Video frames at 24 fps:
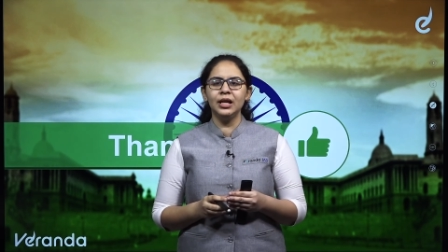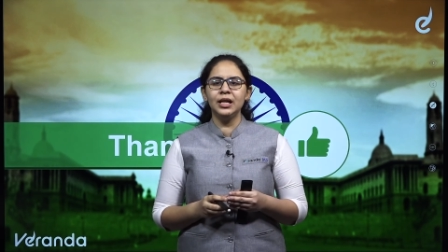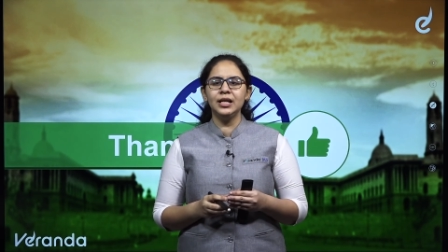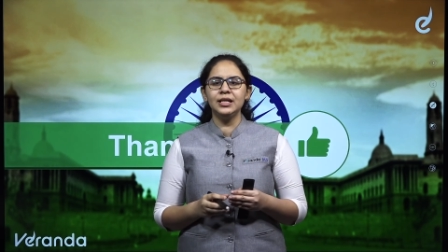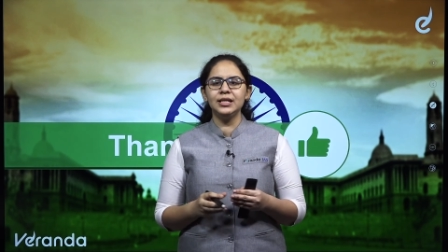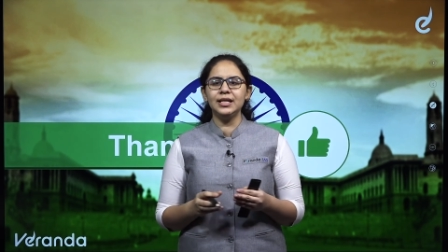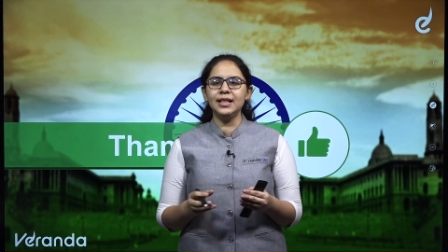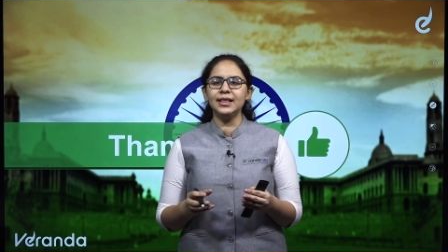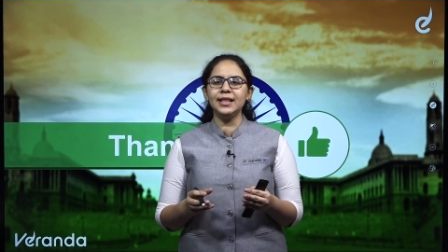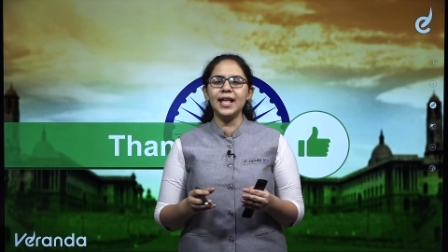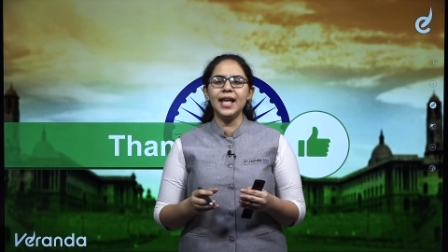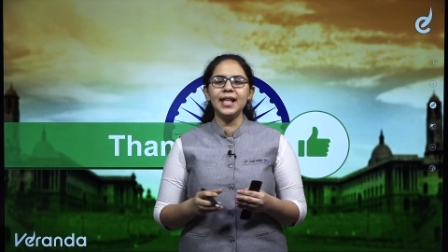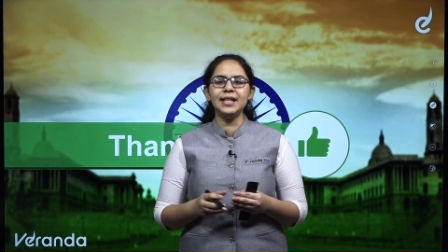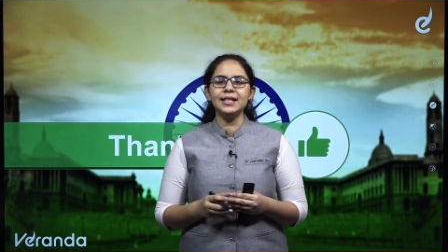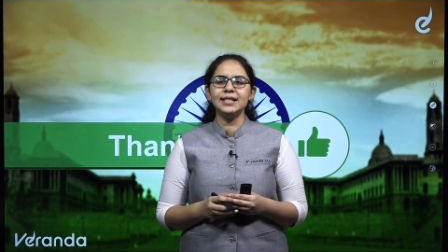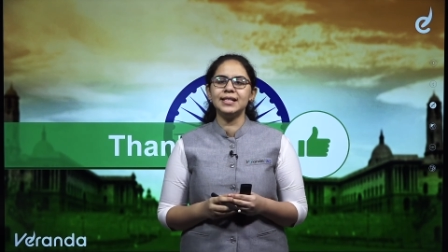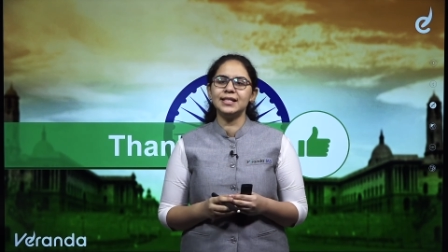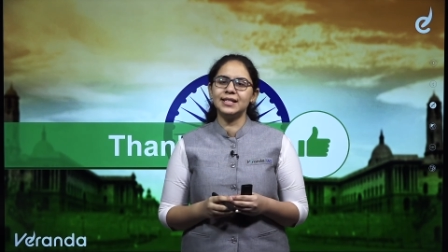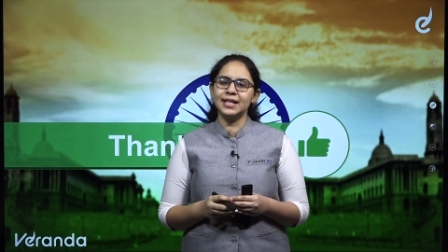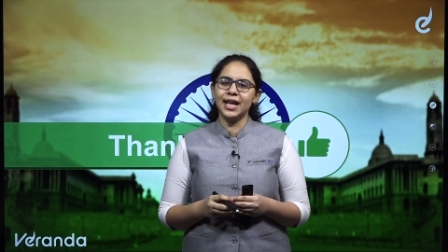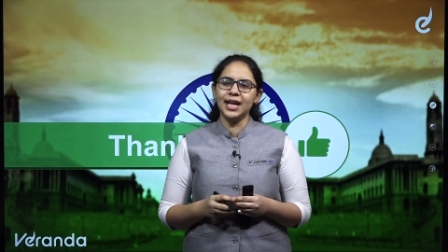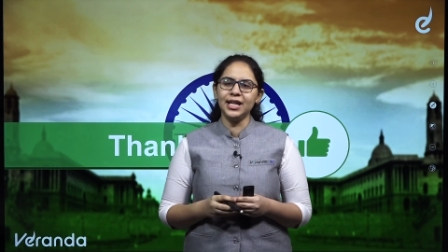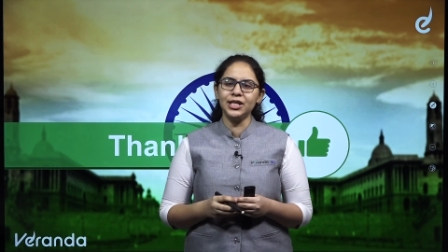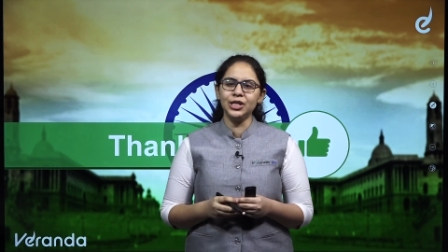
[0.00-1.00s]
Till then,
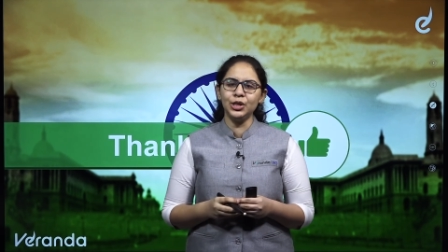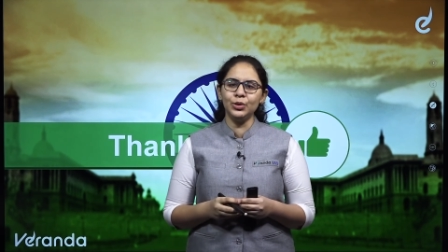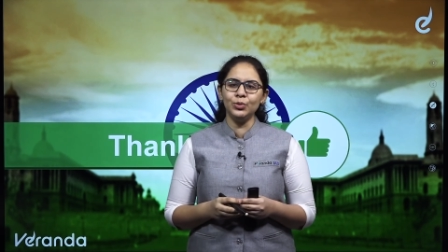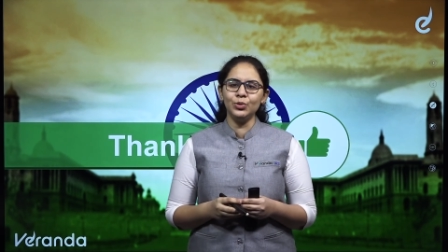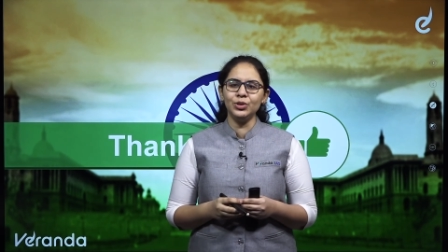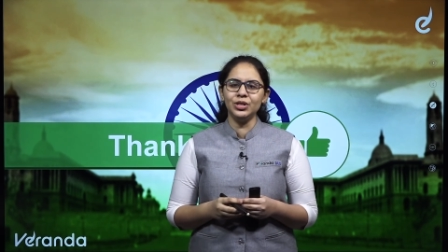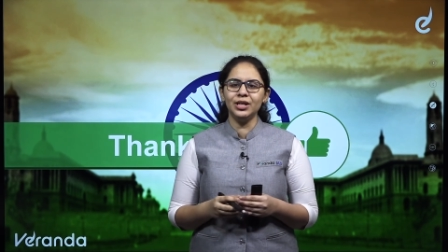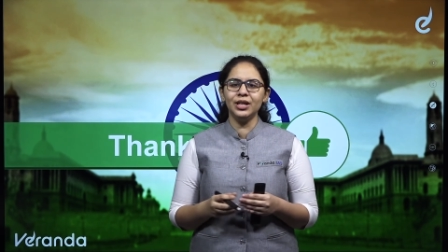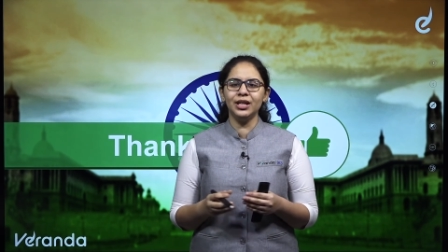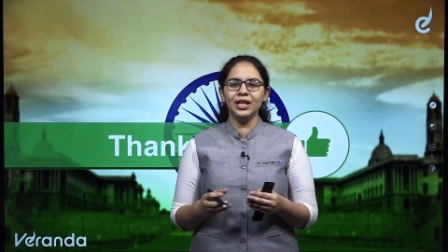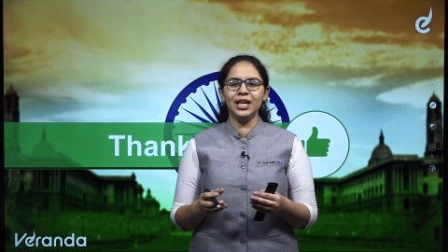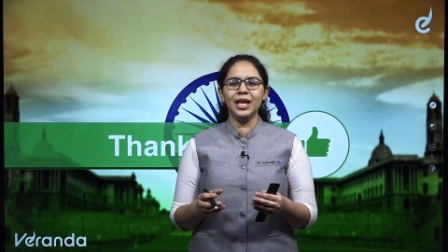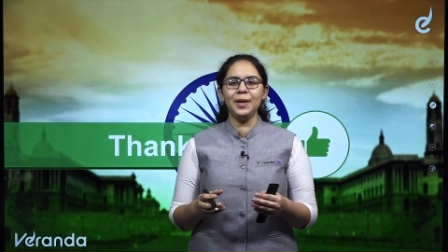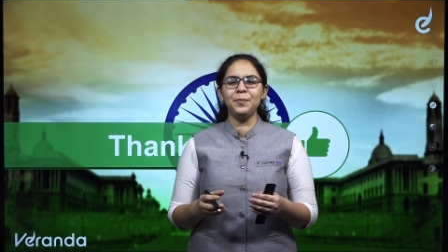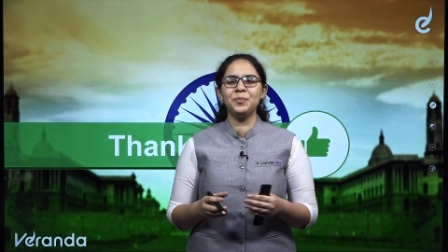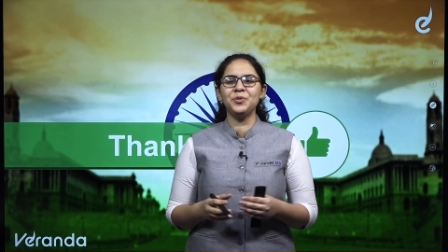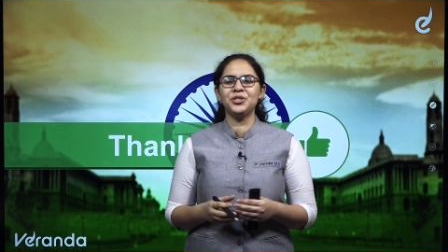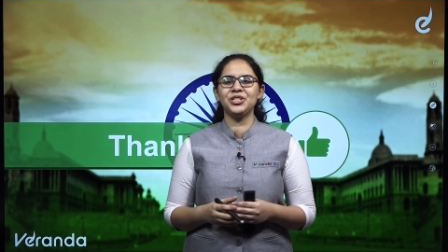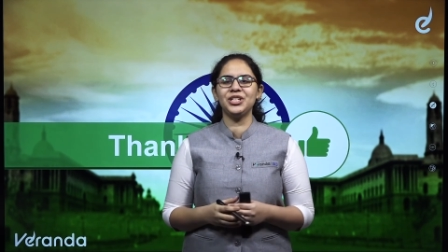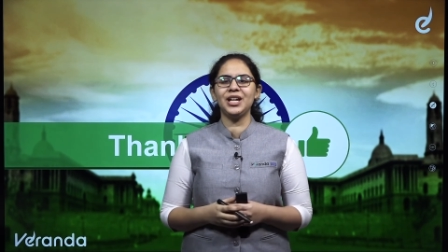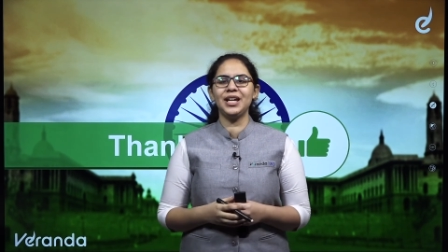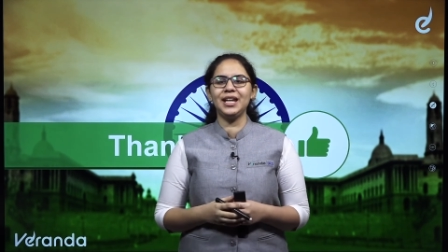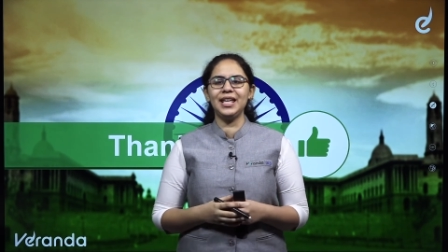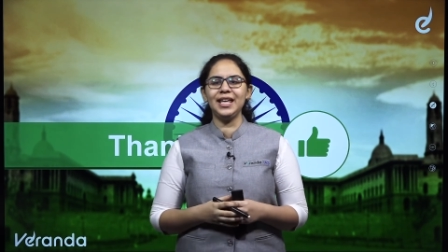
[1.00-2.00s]
stay tuned, keep
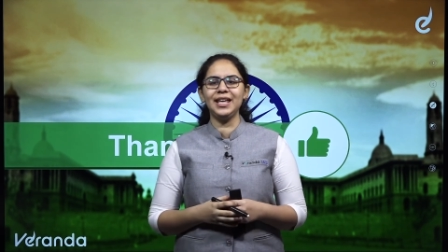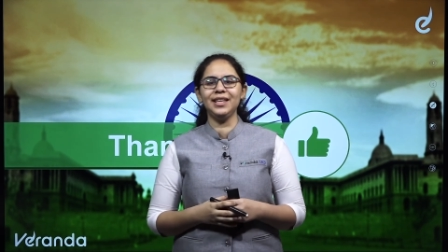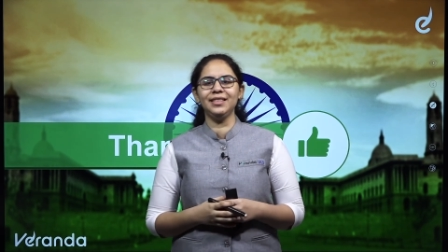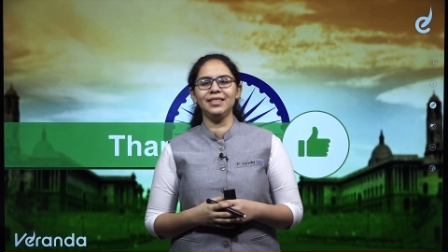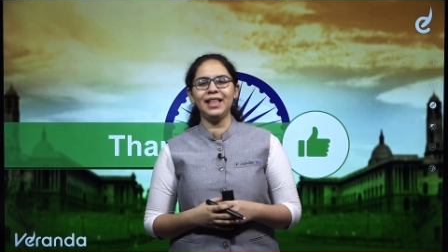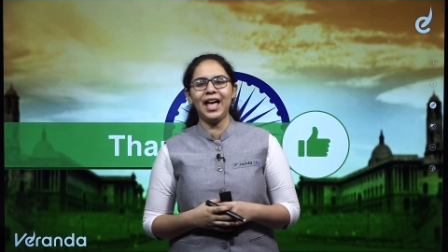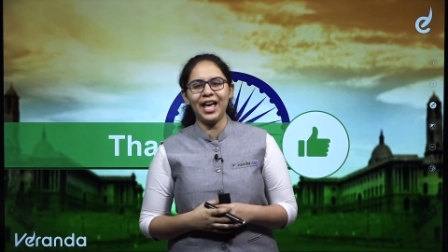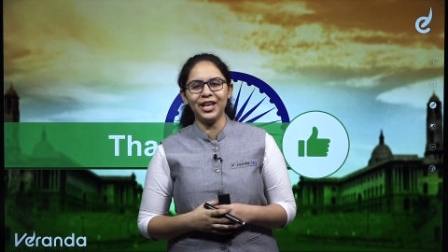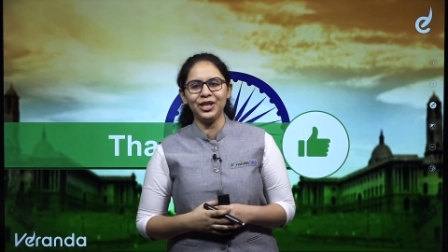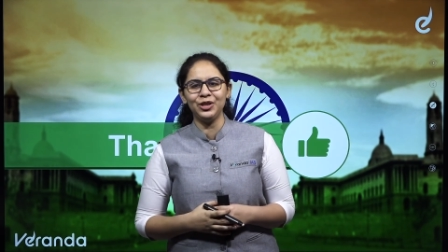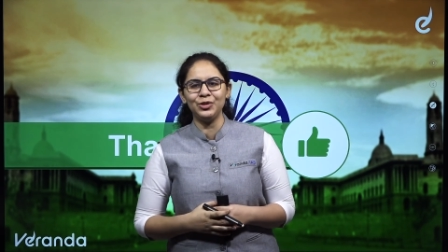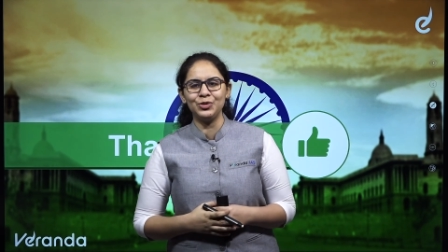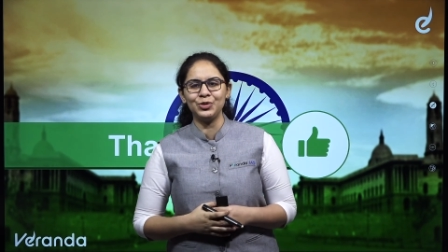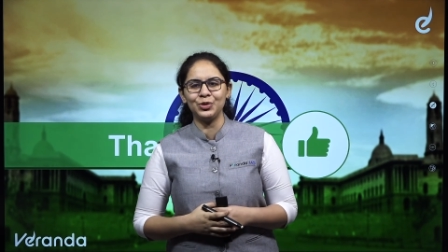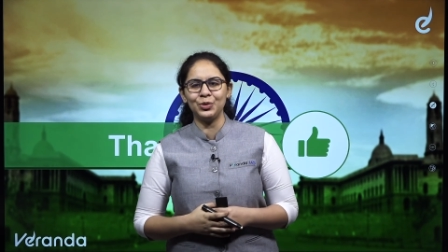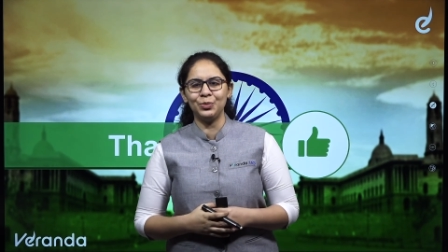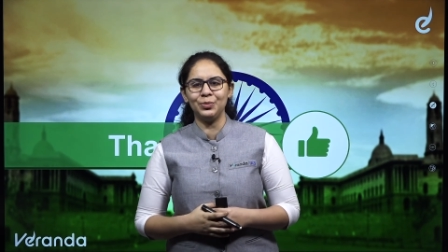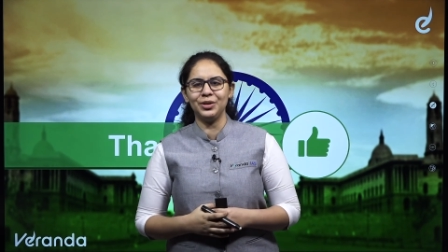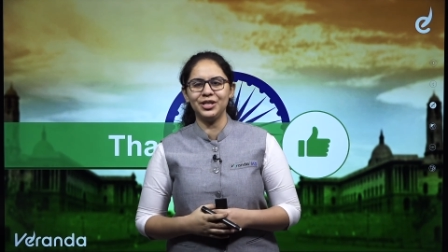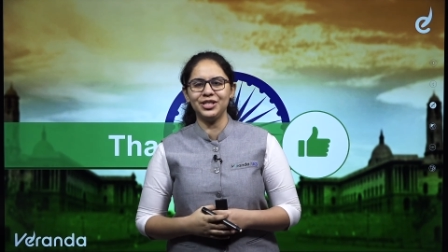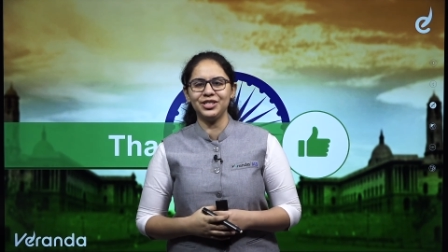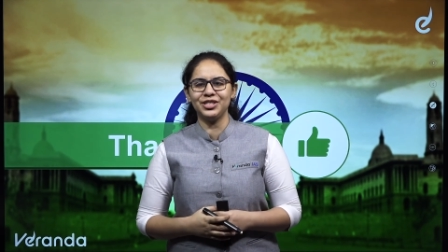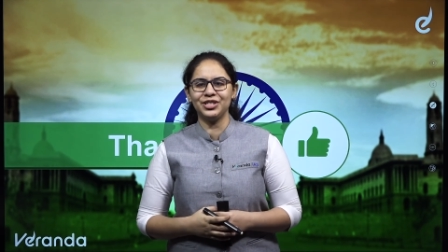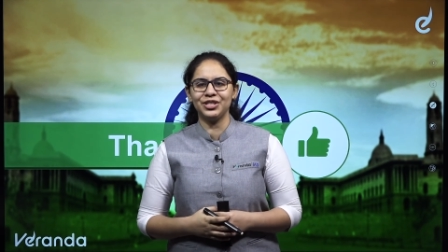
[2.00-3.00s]
studying. Thank you so
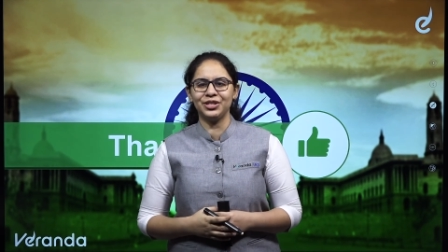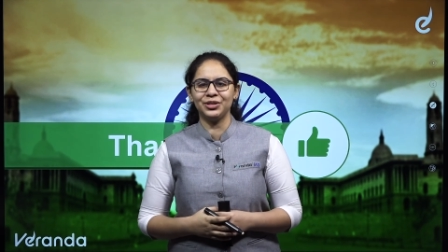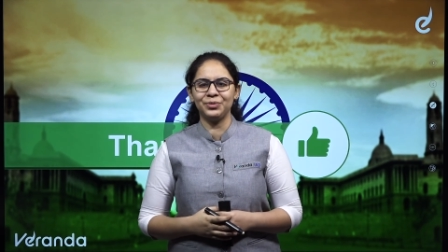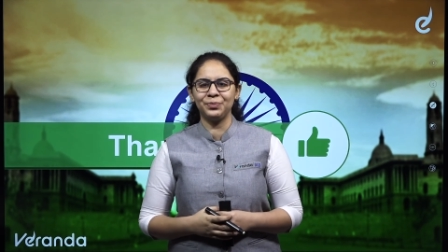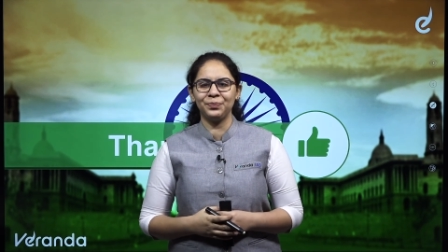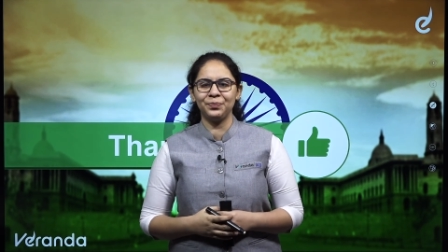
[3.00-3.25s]
much.